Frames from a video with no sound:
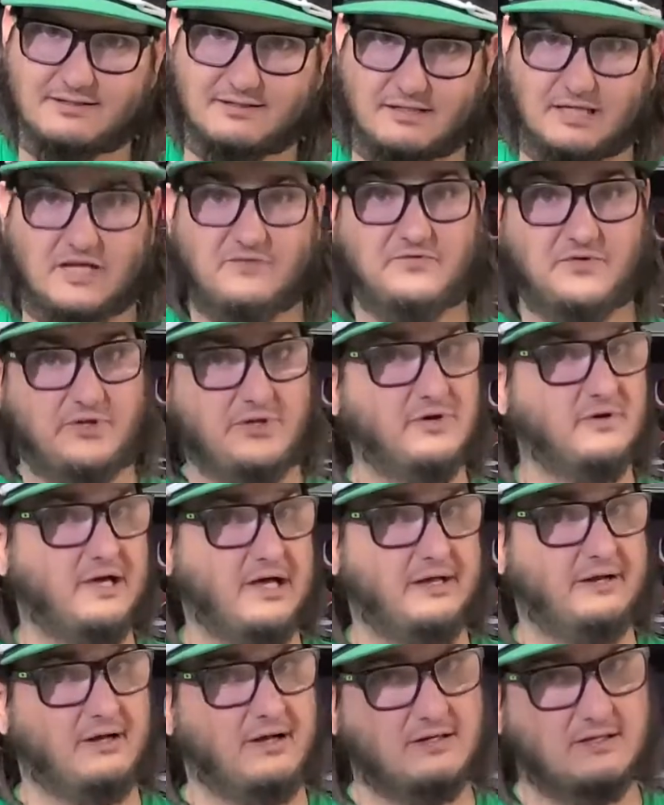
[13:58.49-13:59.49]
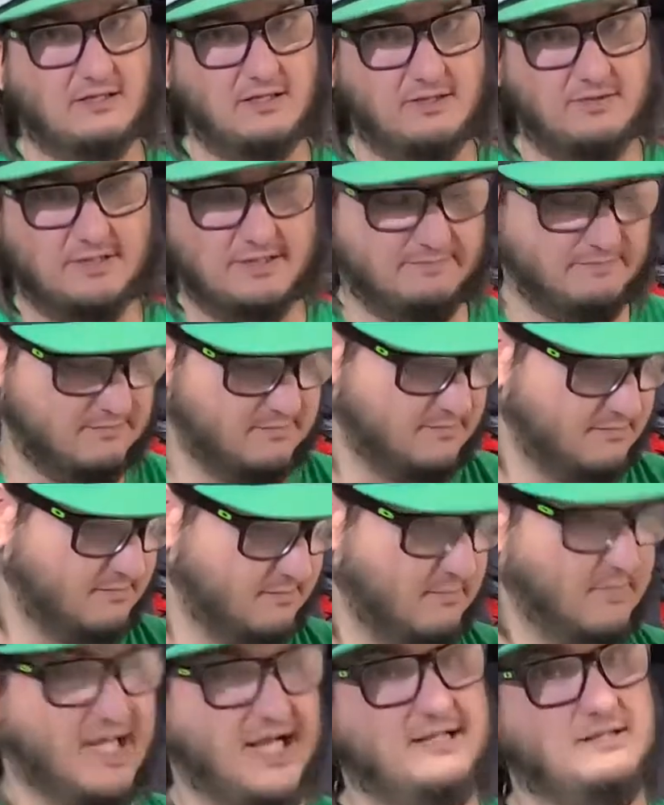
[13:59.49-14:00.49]
If you know how to unglue them,
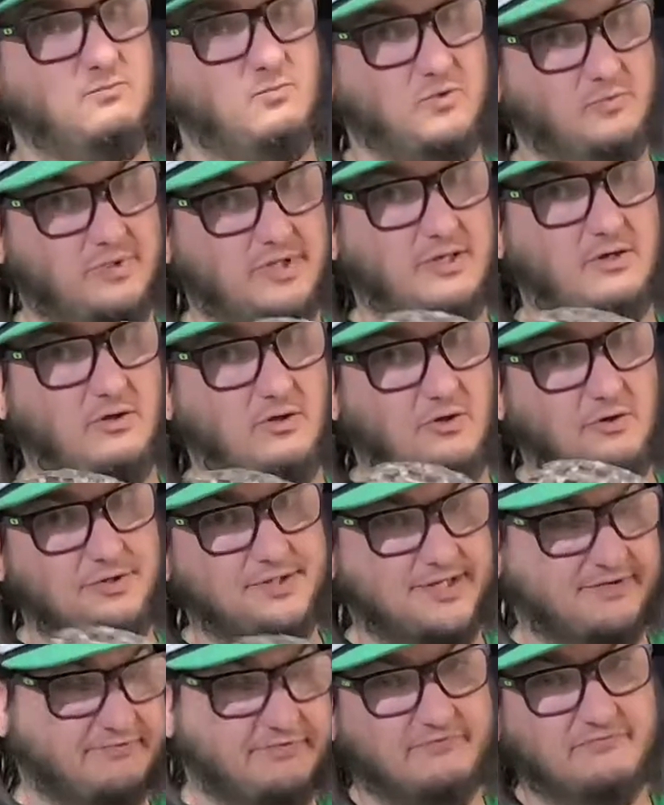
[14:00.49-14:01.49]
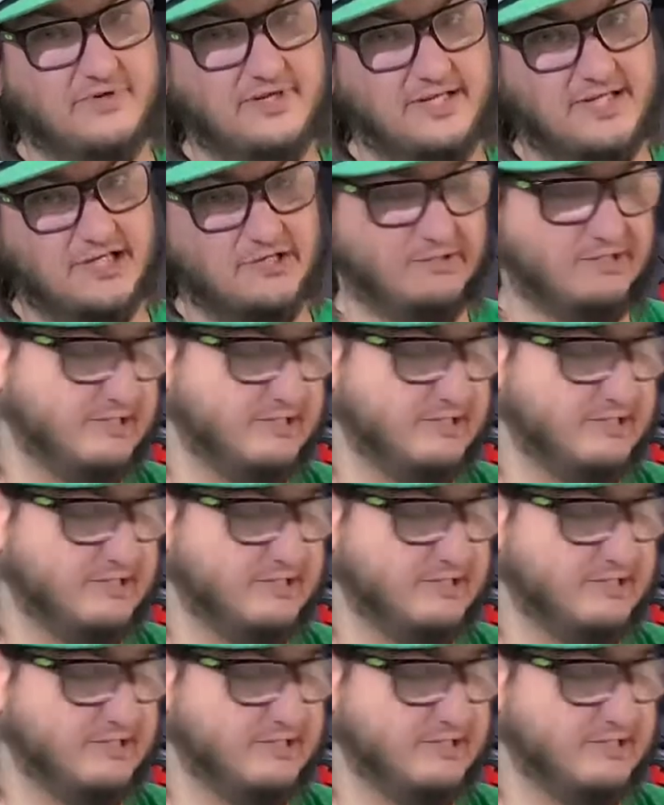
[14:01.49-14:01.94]
that would be a whole different video in